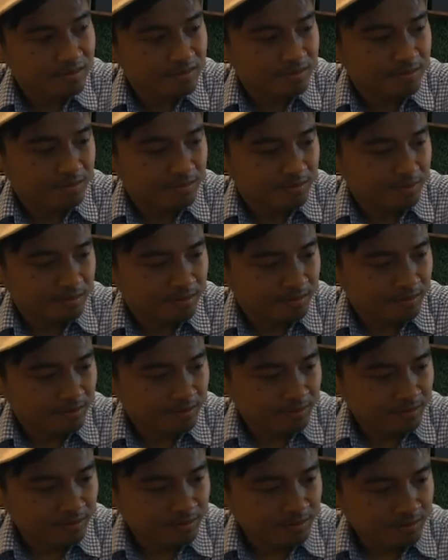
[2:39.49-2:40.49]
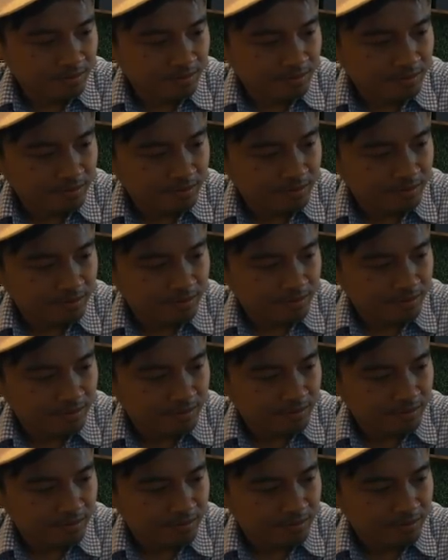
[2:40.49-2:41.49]

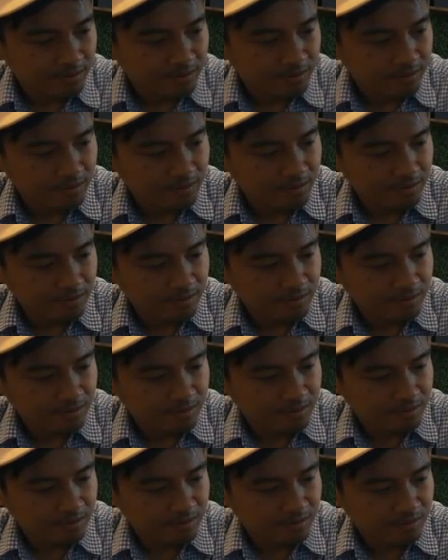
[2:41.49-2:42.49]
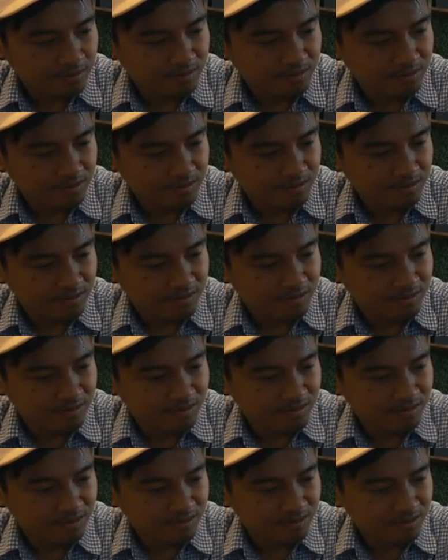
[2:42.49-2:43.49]

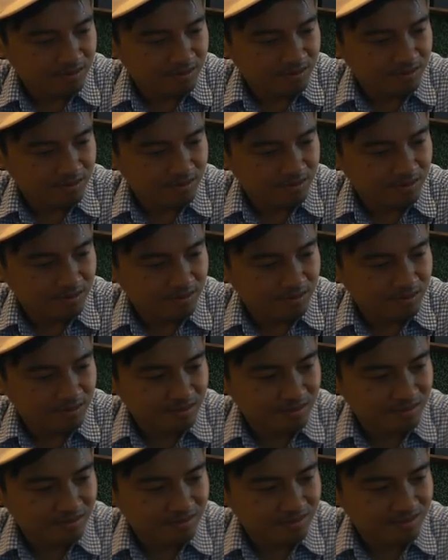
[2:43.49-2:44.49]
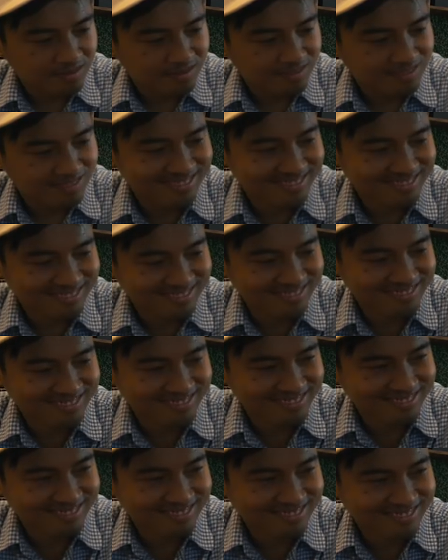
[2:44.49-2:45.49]

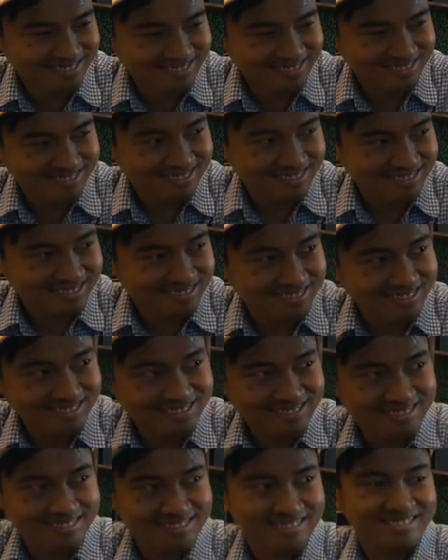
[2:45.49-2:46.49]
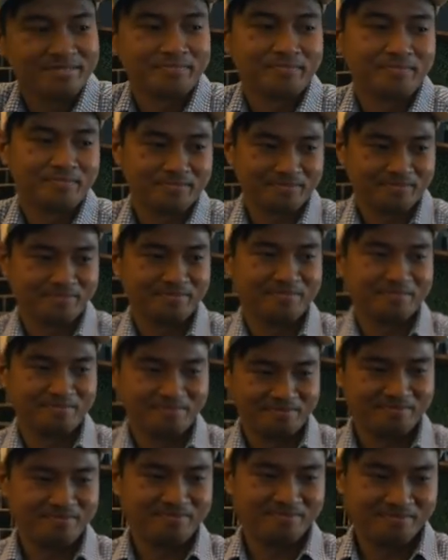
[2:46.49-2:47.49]
(silent)